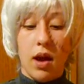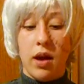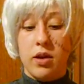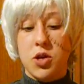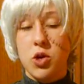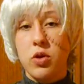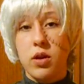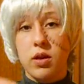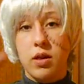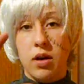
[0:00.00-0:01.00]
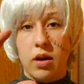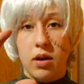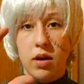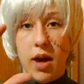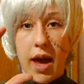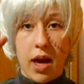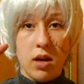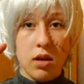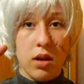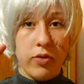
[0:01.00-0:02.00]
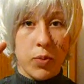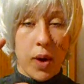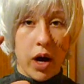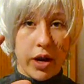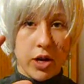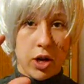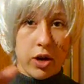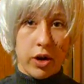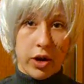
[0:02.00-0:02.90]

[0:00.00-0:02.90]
I took the handle of the party turner,